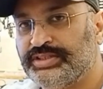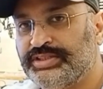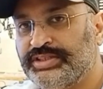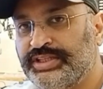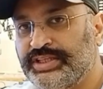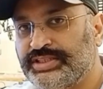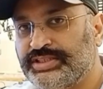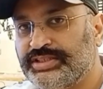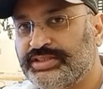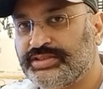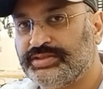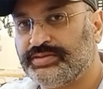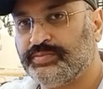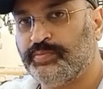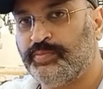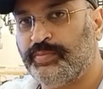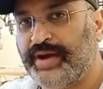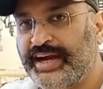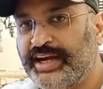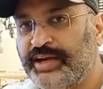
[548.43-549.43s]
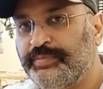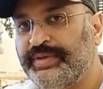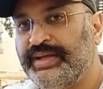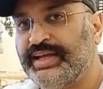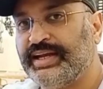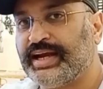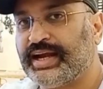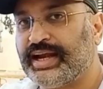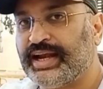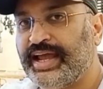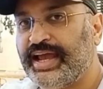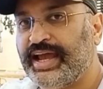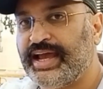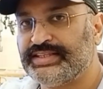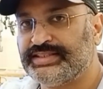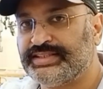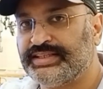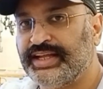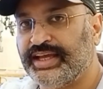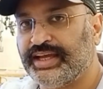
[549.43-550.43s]
this might be a little
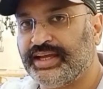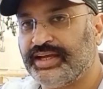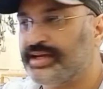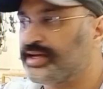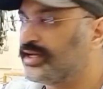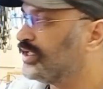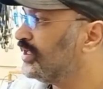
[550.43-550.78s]
acidic,